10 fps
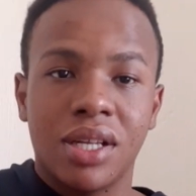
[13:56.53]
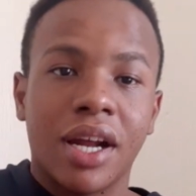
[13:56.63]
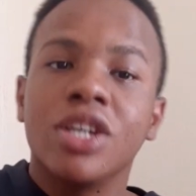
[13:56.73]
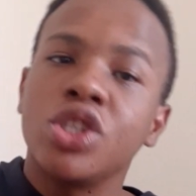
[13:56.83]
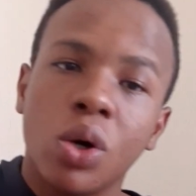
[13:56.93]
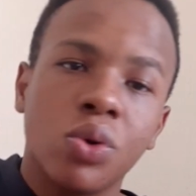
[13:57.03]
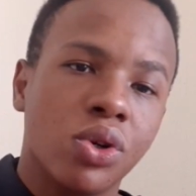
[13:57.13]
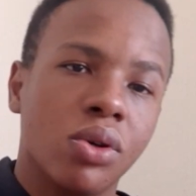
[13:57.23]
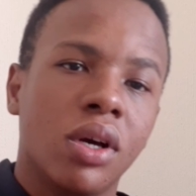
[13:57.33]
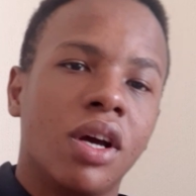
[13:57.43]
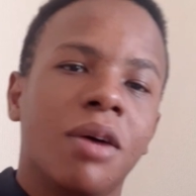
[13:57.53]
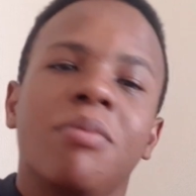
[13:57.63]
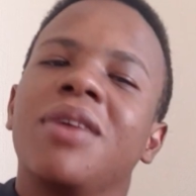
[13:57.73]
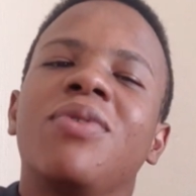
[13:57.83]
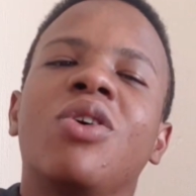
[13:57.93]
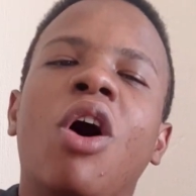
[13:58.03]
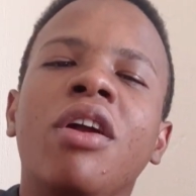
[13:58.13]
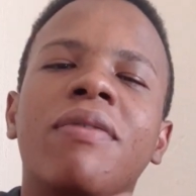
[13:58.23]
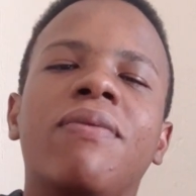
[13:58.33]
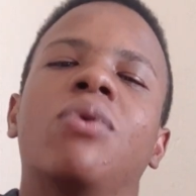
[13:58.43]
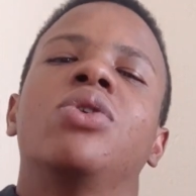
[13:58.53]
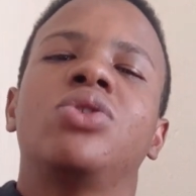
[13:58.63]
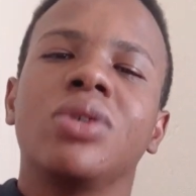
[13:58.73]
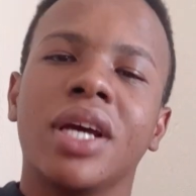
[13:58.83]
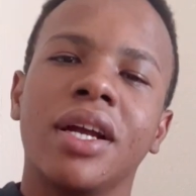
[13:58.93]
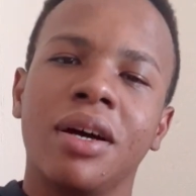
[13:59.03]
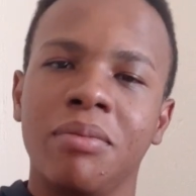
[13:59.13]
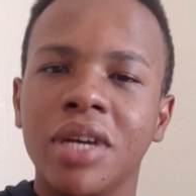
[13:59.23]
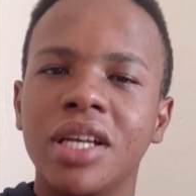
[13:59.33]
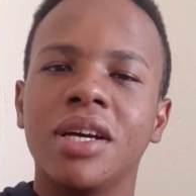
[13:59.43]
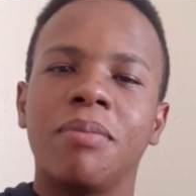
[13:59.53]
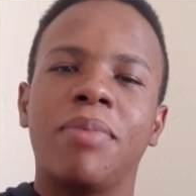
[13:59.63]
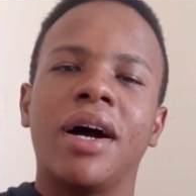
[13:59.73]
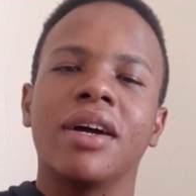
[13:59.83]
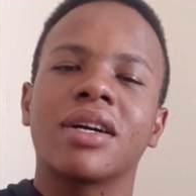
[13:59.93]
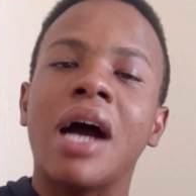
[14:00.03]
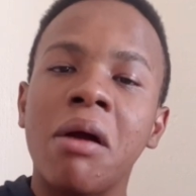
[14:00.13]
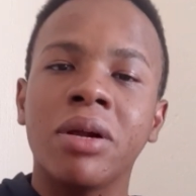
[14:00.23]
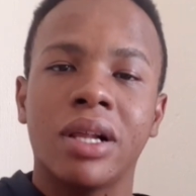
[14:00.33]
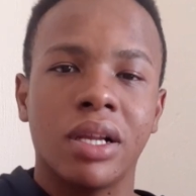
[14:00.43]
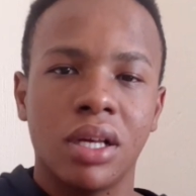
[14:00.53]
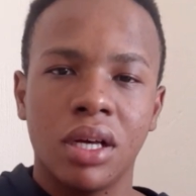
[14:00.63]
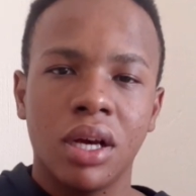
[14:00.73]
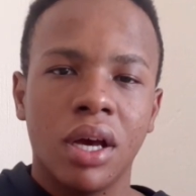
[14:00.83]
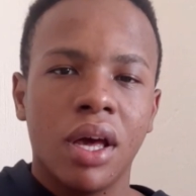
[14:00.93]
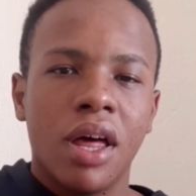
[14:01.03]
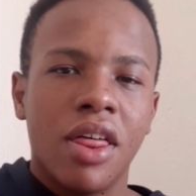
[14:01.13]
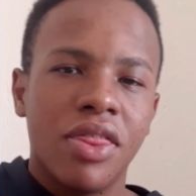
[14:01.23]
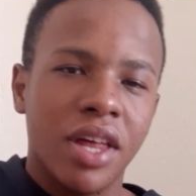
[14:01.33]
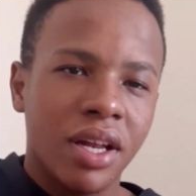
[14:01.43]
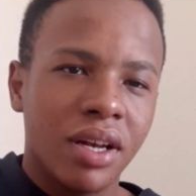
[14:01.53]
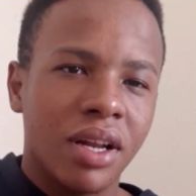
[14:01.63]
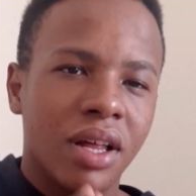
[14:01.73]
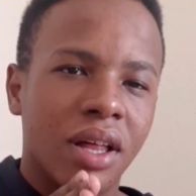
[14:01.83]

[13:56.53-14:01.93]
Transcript: that I showed you. But if you can't afford to get a media buyer currently, then